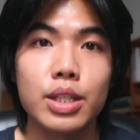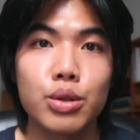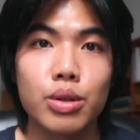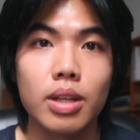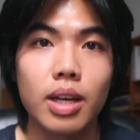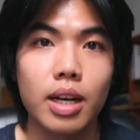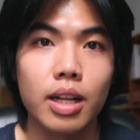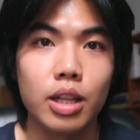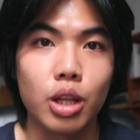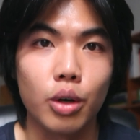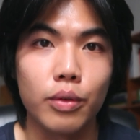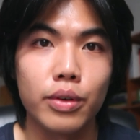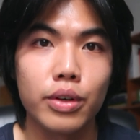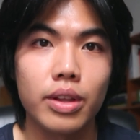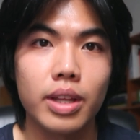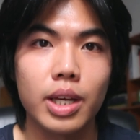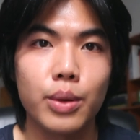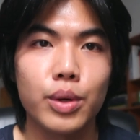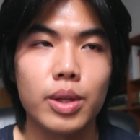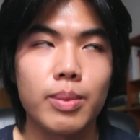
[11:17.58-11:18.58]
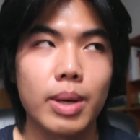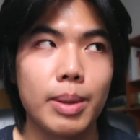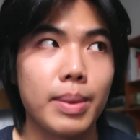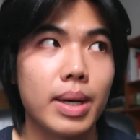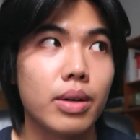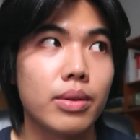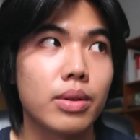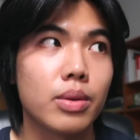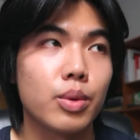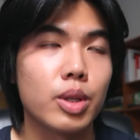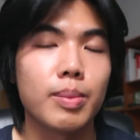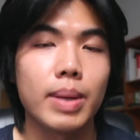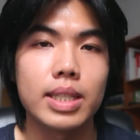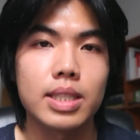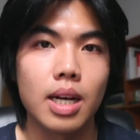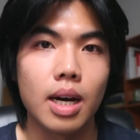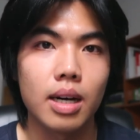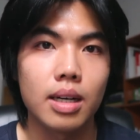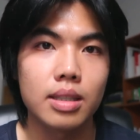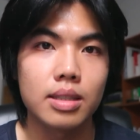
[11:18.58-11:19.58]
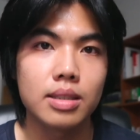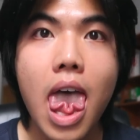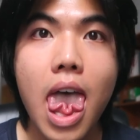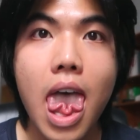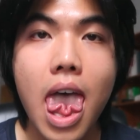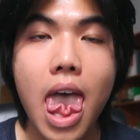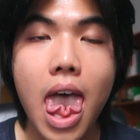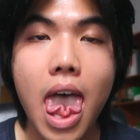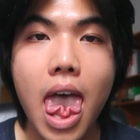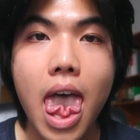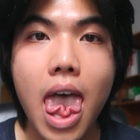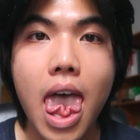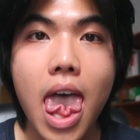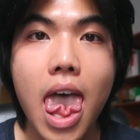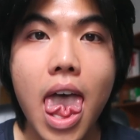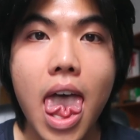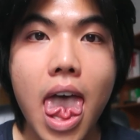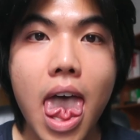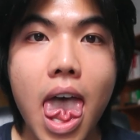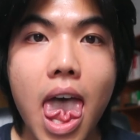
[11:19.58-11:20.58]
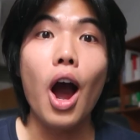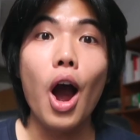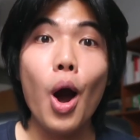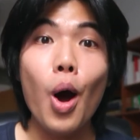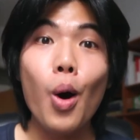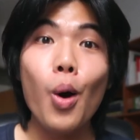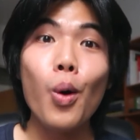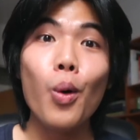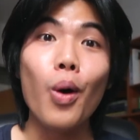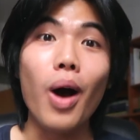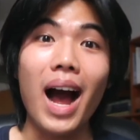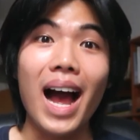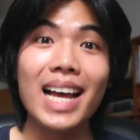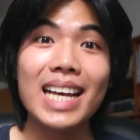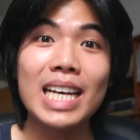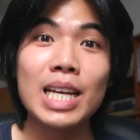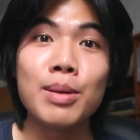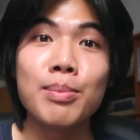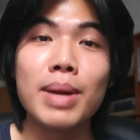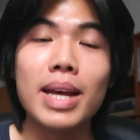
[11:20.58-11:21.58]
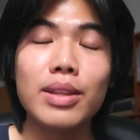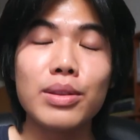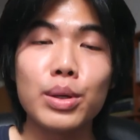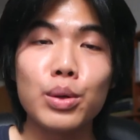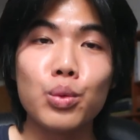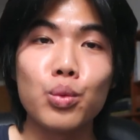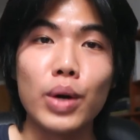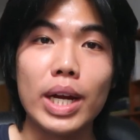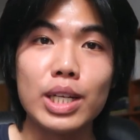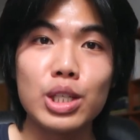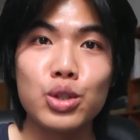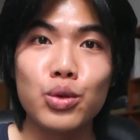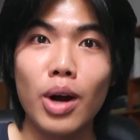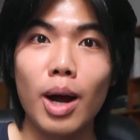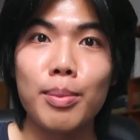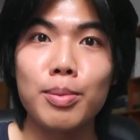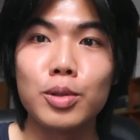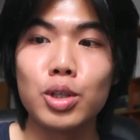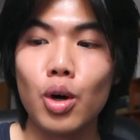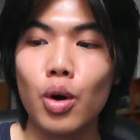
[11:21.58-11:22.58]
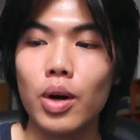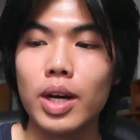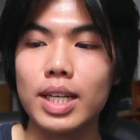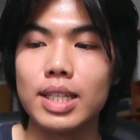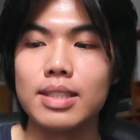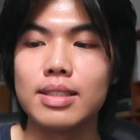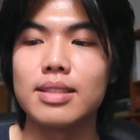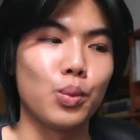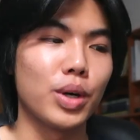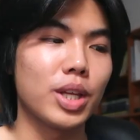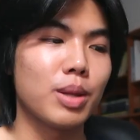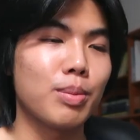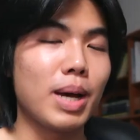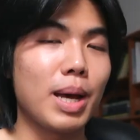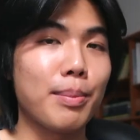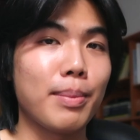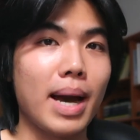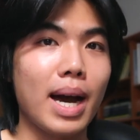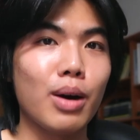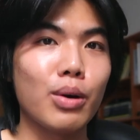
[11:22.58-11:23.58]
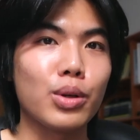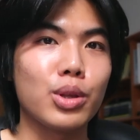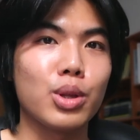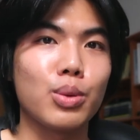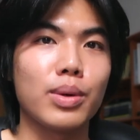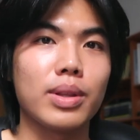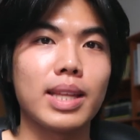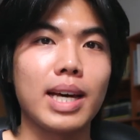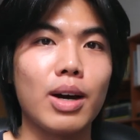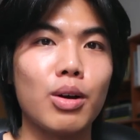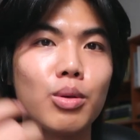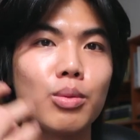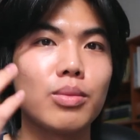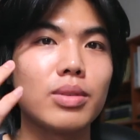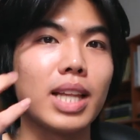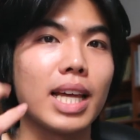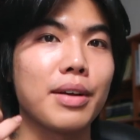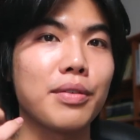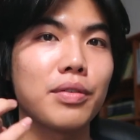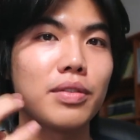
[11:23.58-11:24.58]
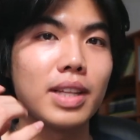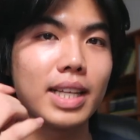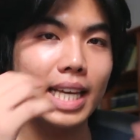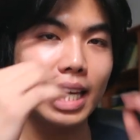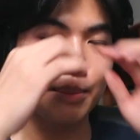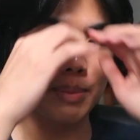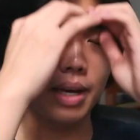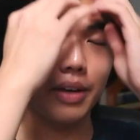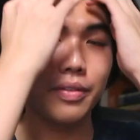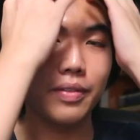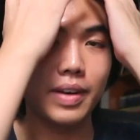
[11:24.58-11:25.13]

can do that clover thing with my mouth, with my tongue. Oh, I can make the raindrop noise with my mouth without like flicking my